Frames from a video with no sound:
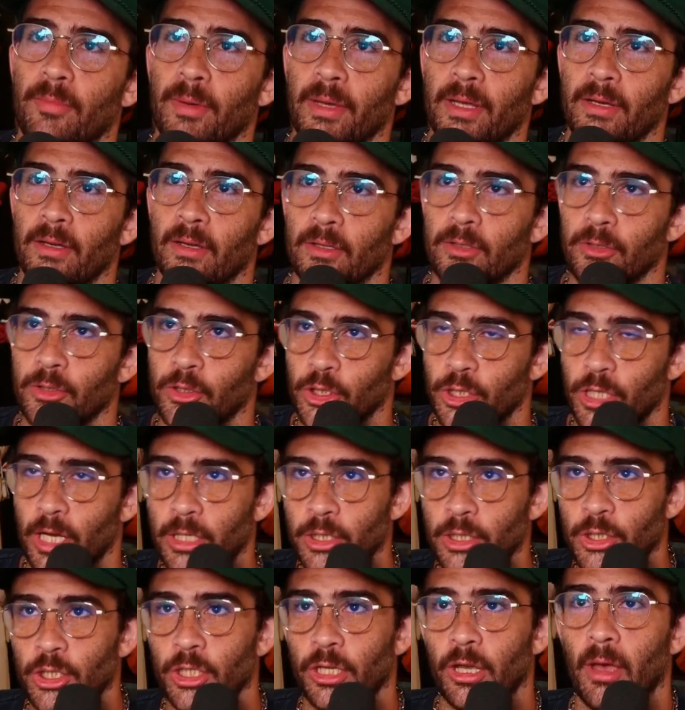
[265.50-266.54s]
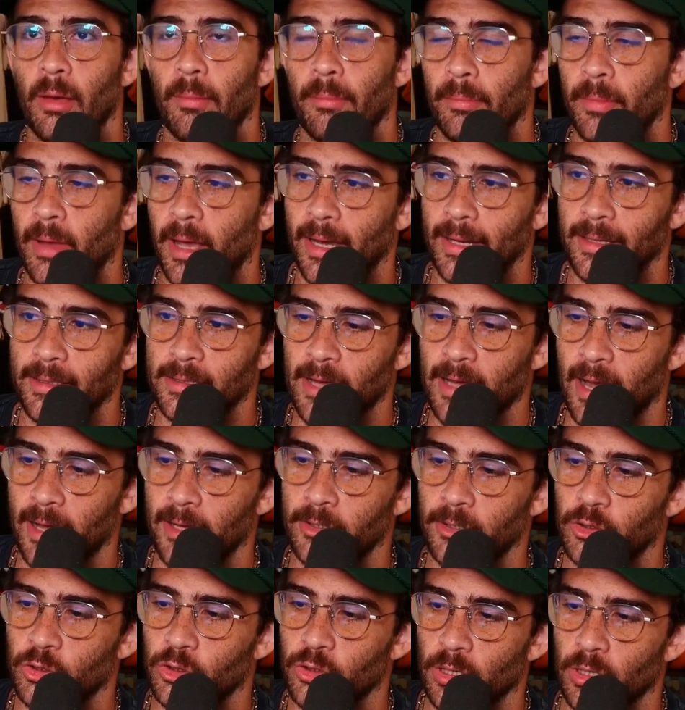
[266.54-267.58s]
been changing up my
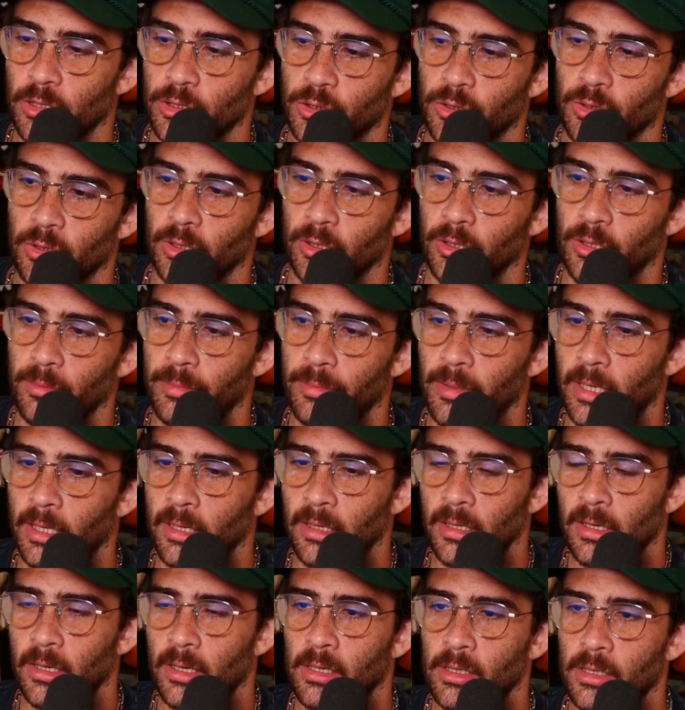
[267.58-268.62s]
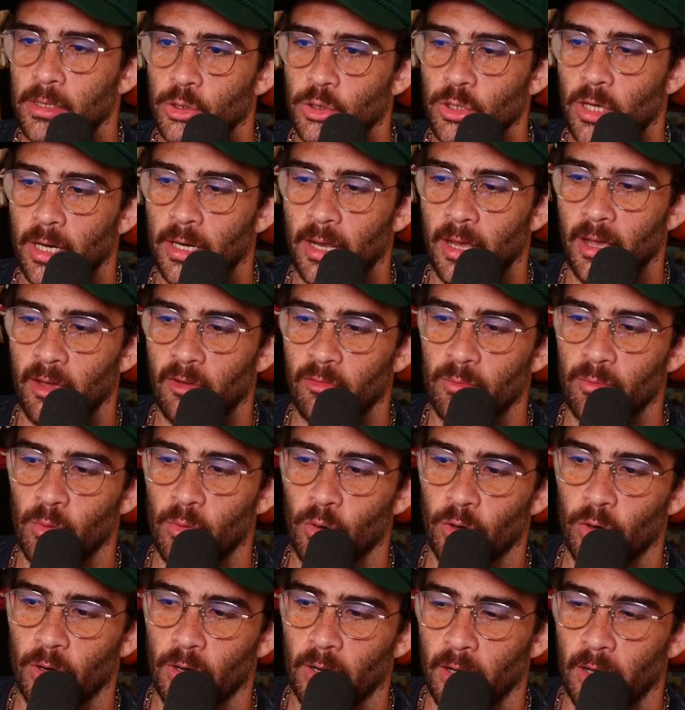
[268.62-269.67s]
diet structure a little bit, trying to have
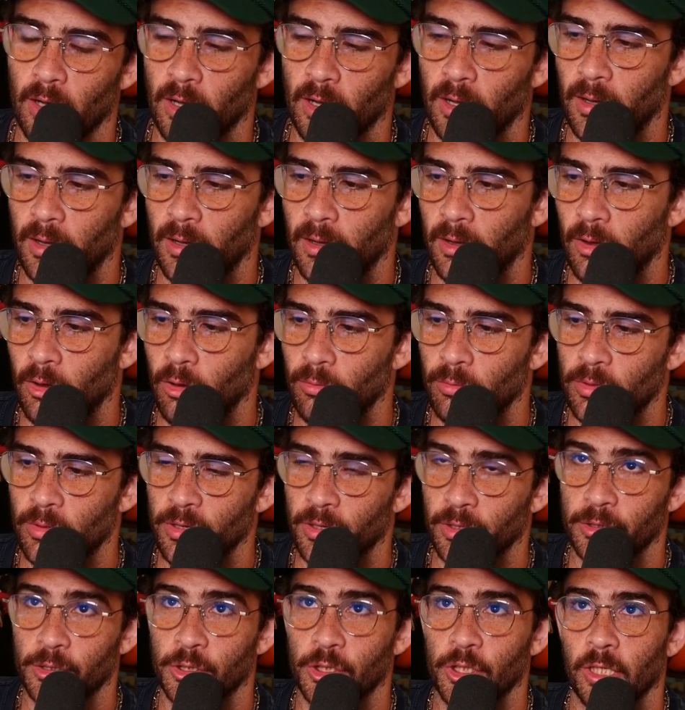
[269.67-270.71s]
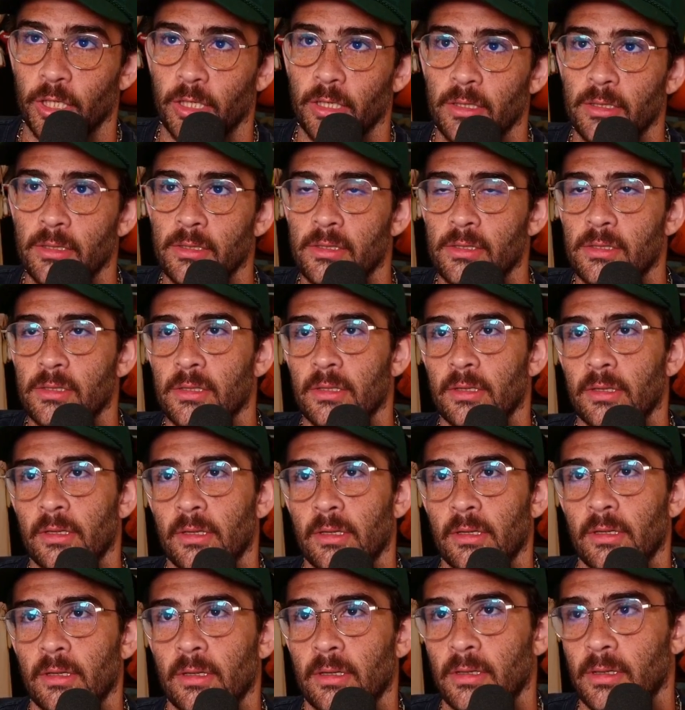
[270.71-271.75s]
more home-cooked chickens
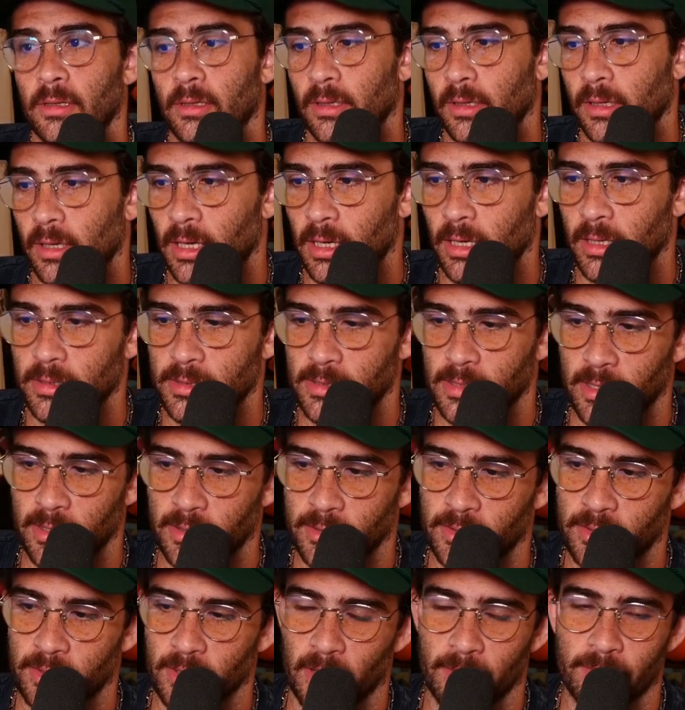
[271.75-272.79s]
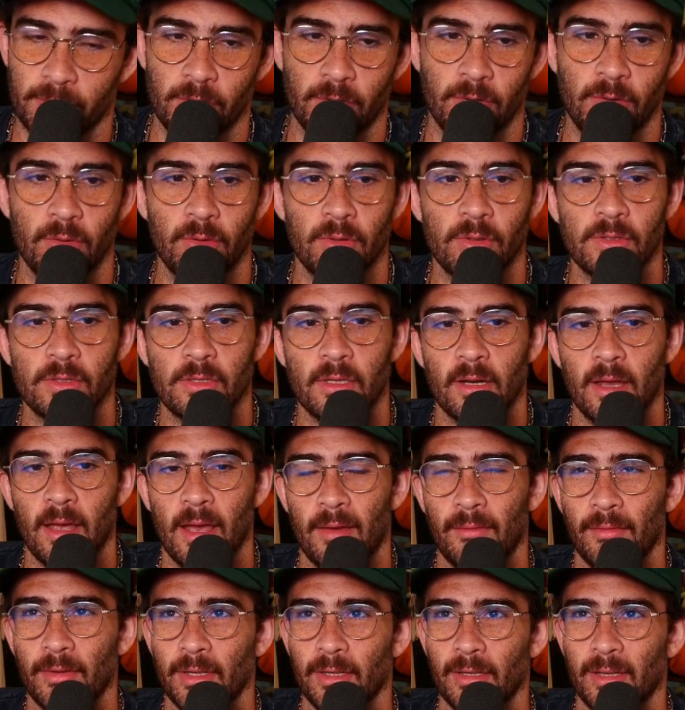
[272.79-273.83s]
as a substitute instead of
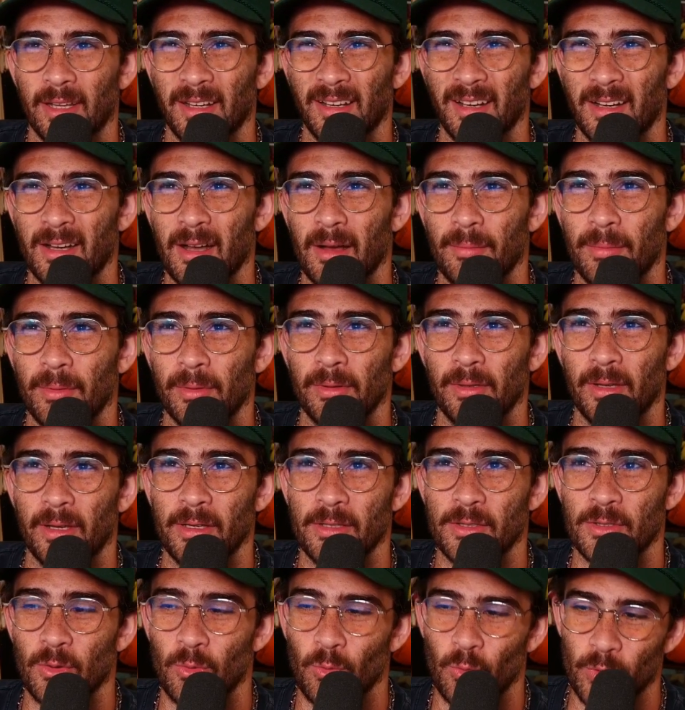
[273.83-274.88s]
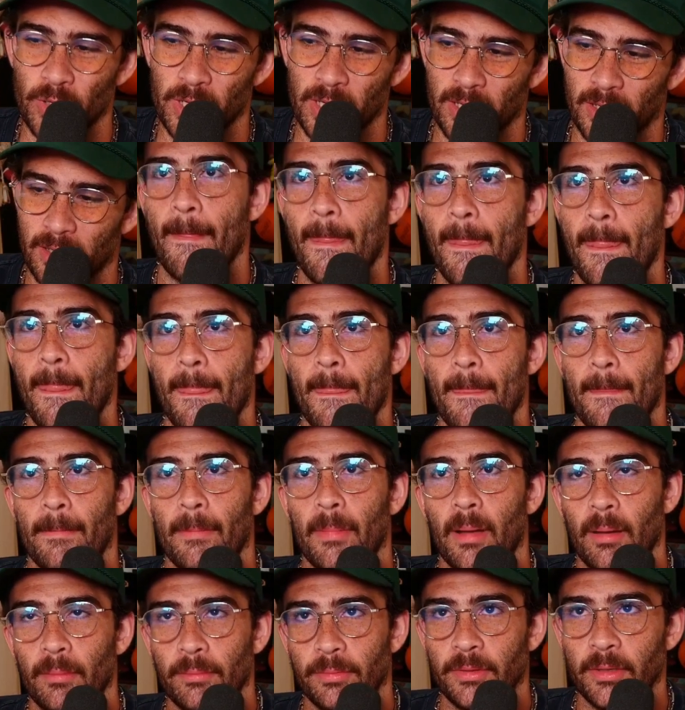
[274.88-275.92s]
having it like a couple days a week.
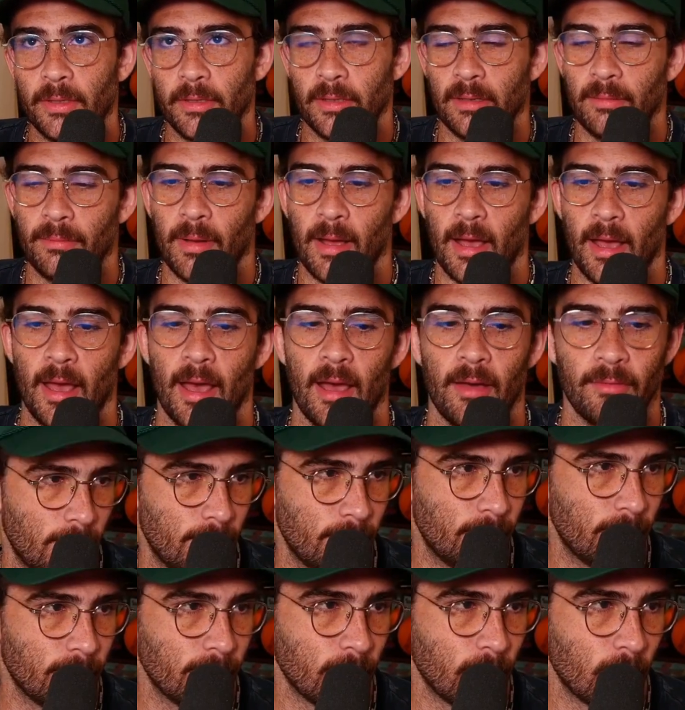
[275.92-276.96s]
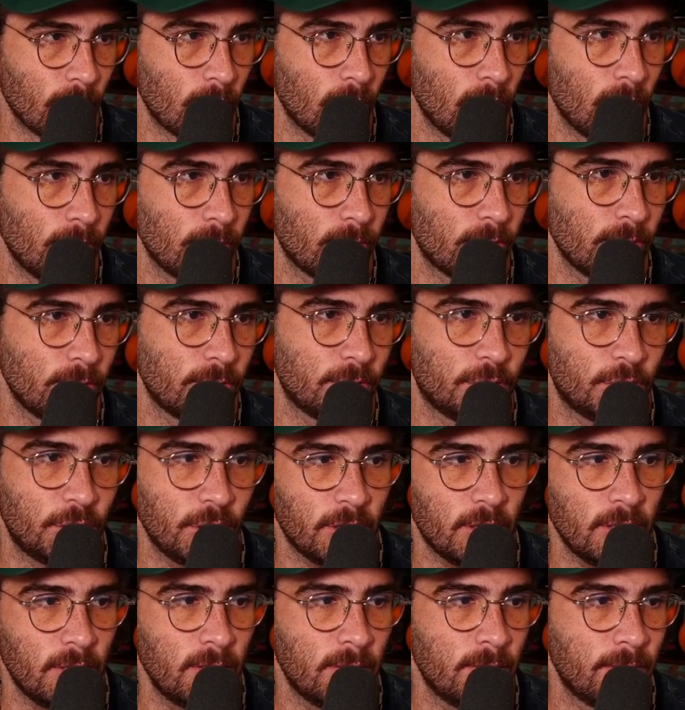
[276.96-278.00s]
I'm thinking about having more home-cooked
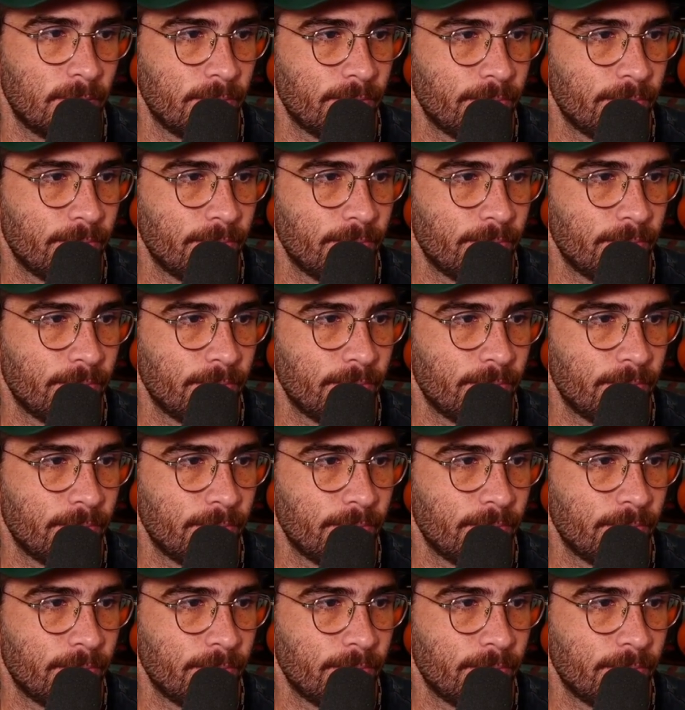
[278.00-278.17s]
chicken